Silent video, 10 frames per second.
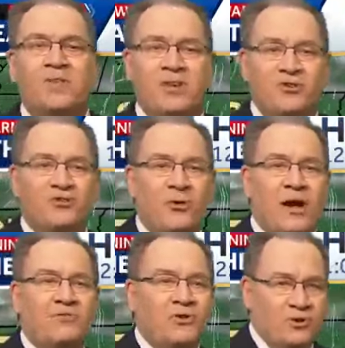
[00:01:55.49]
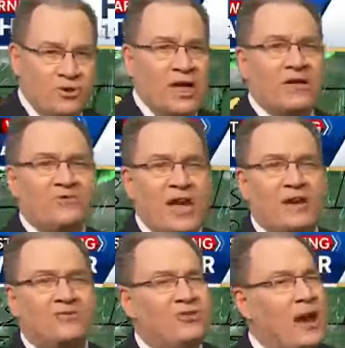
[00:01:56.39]
Here's your afternoon.
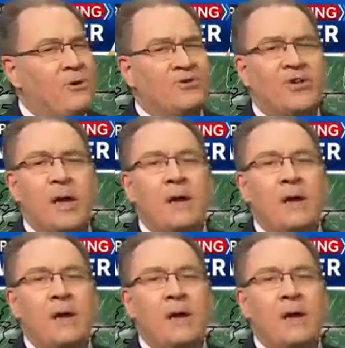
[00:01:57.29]
Scattered showers,